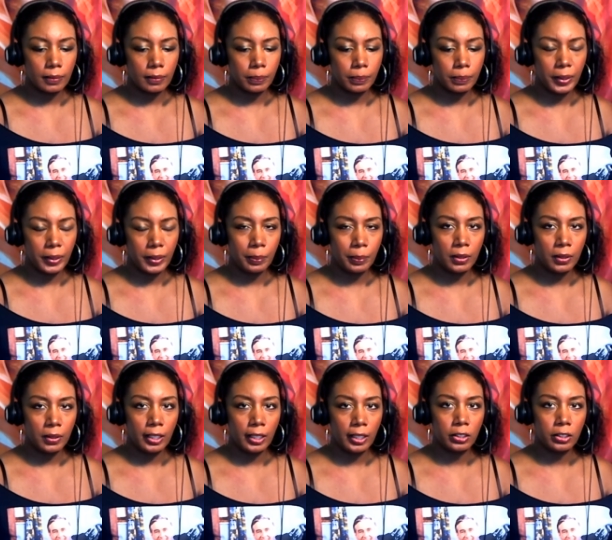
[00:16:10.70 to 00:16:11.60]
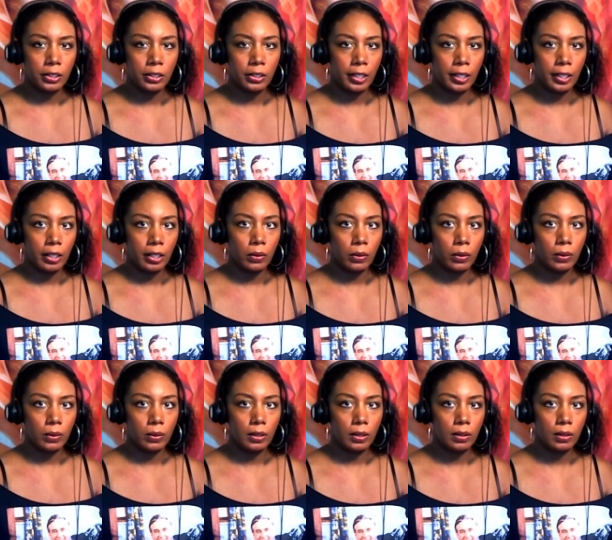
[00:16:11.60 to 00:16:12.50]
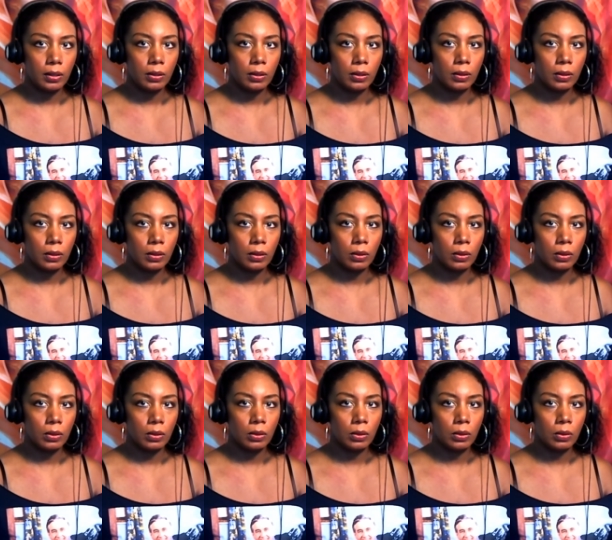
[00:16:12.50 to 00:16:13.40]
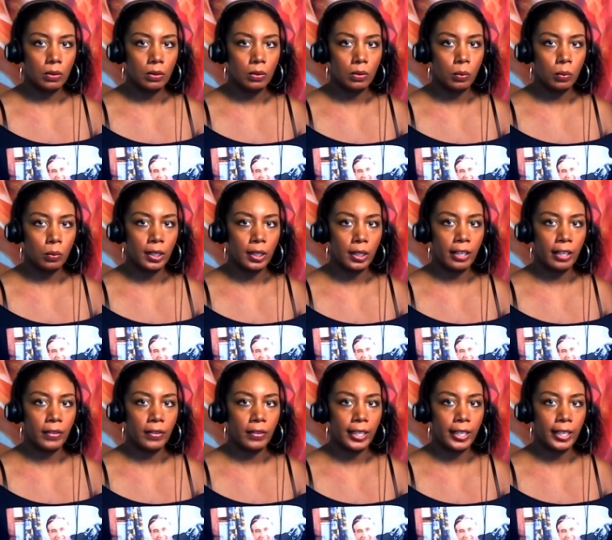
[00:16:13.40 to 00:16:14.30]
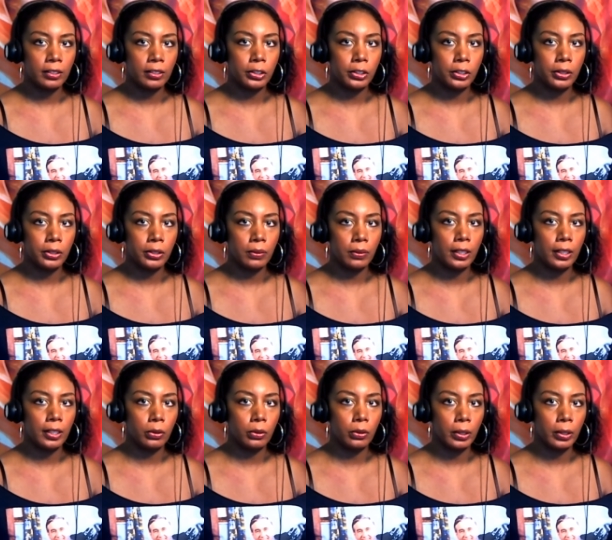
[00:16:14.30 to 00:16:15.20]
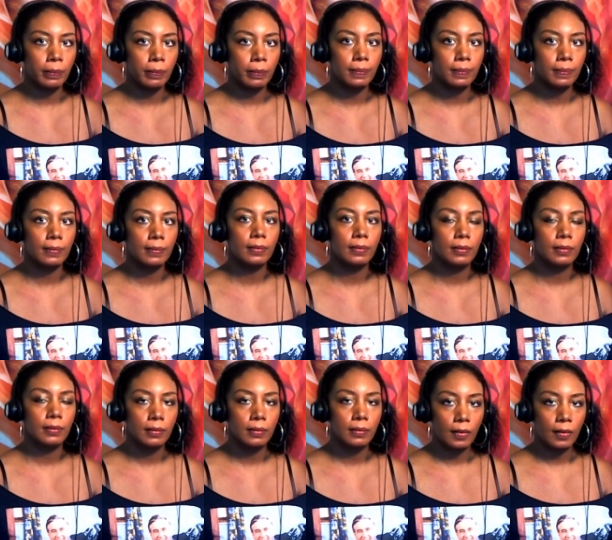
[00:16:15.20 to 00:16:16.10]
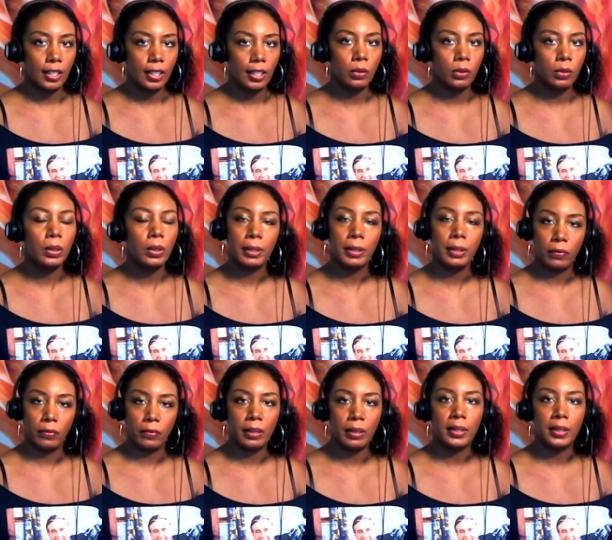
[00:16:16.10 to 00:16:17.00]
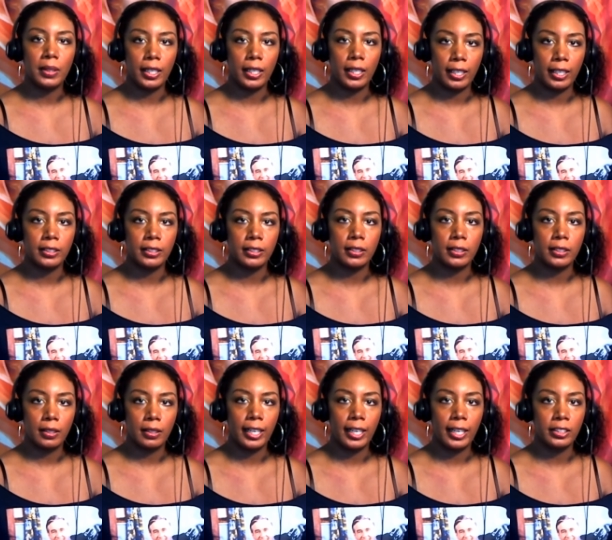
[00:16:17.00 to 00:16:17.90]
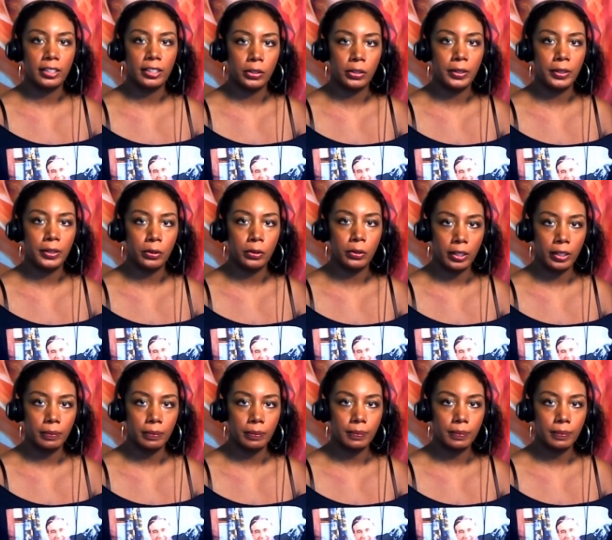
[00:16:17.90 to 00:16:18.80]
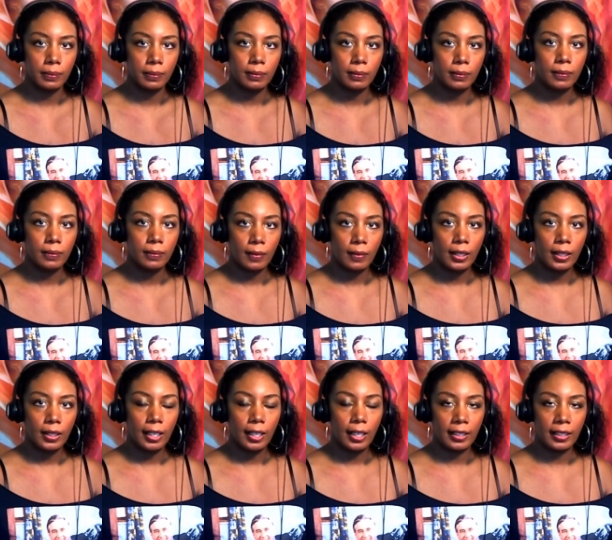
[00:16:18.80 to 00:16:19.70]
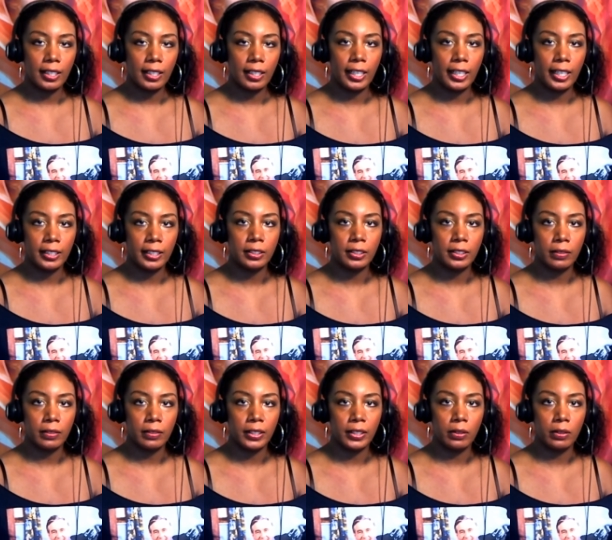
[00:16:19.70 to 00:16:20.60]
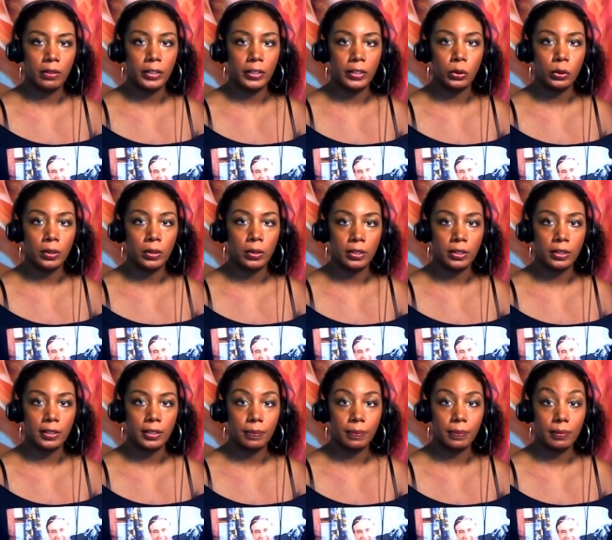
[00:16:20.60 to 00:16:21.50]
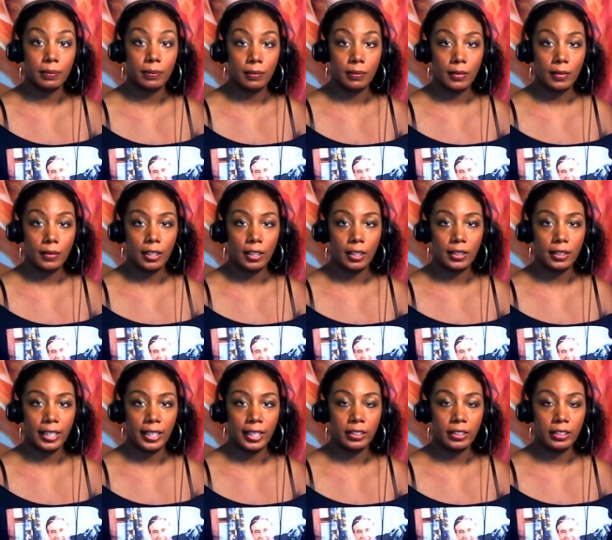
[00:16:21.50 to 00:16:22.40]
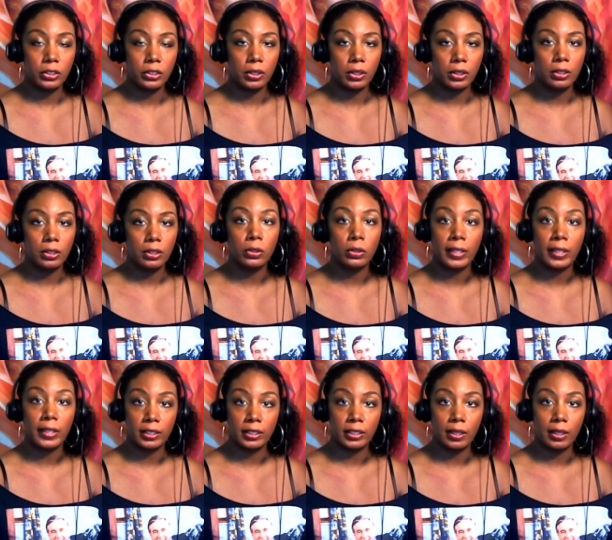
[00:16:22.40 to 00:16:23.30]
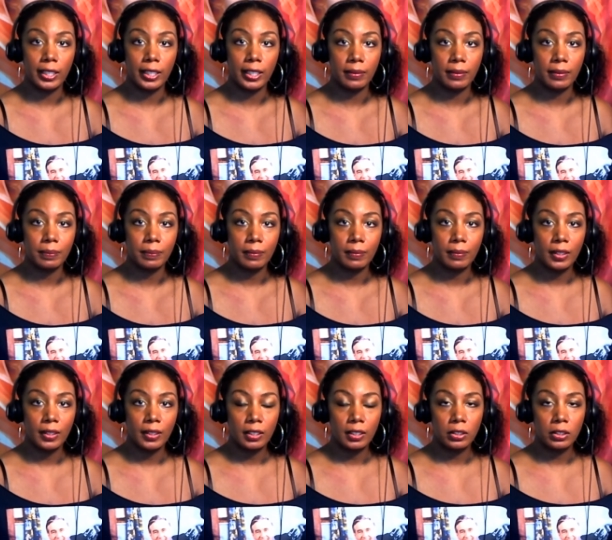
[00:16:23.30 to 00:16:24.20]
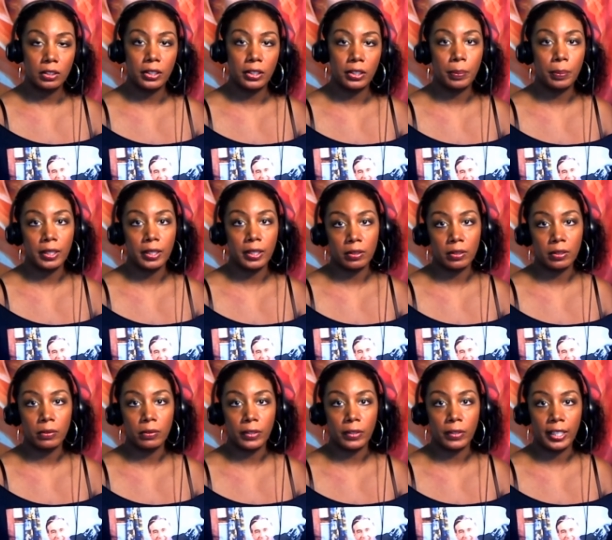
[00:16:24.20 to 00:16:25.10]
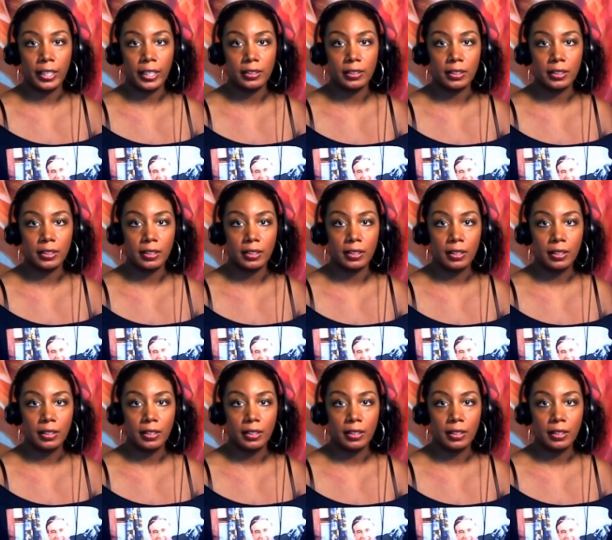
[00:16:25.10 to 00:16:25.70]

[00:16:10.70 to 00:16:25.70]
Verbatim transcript: people need to know what I've had to endure and what my family has had to endure at the hands of individuals attached directly to the political face